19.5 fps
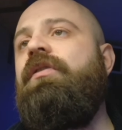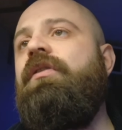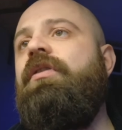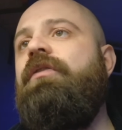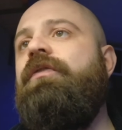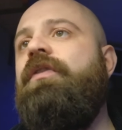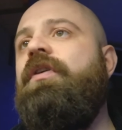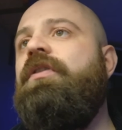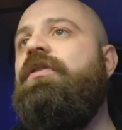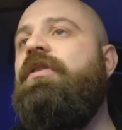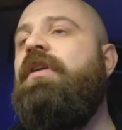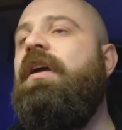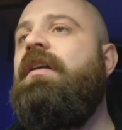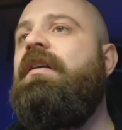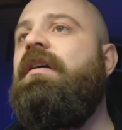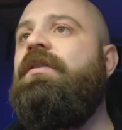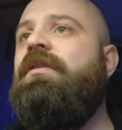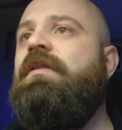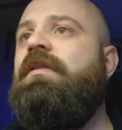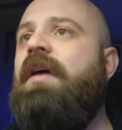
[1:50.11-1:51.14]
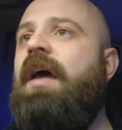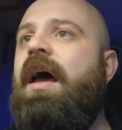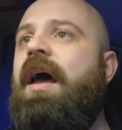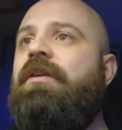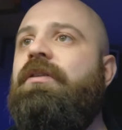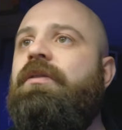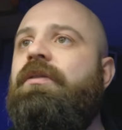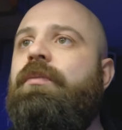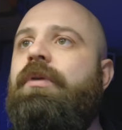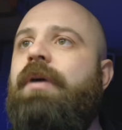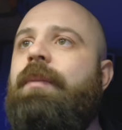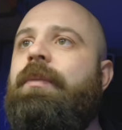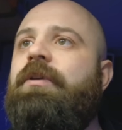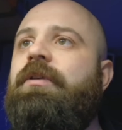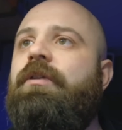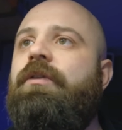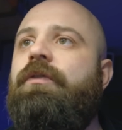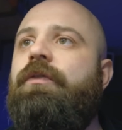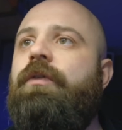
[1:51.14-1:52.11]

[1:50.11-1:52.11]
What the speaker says: The first thing it does is it has some parameters